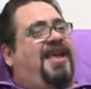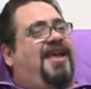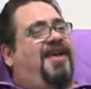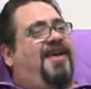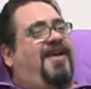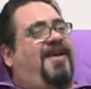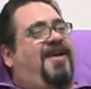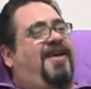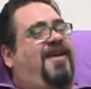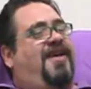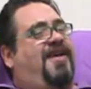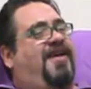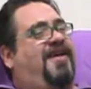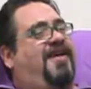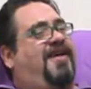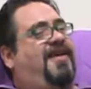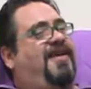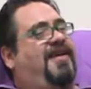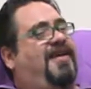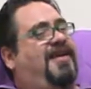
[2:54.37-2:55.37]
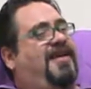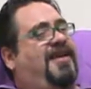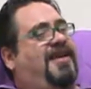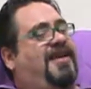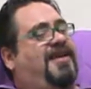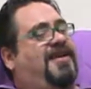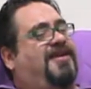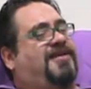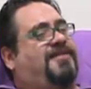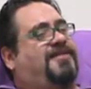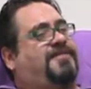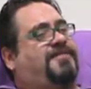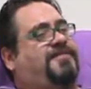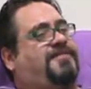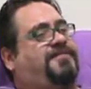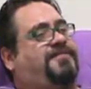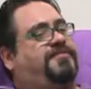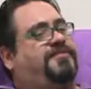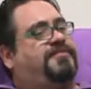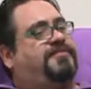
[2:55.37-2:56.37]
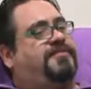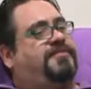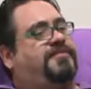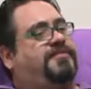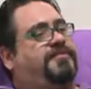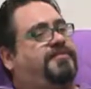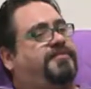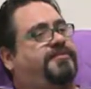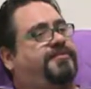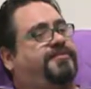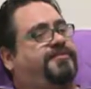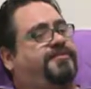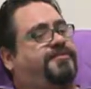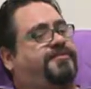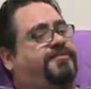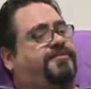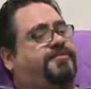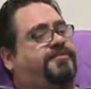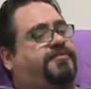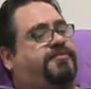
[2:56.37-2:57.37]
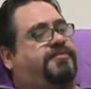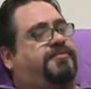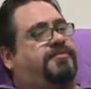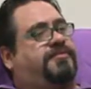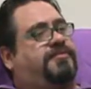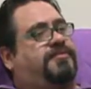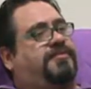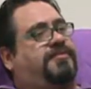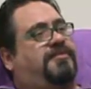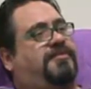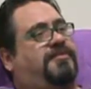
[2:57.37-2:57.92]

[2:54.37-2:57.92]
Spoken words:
No words are spoken by the person on screen.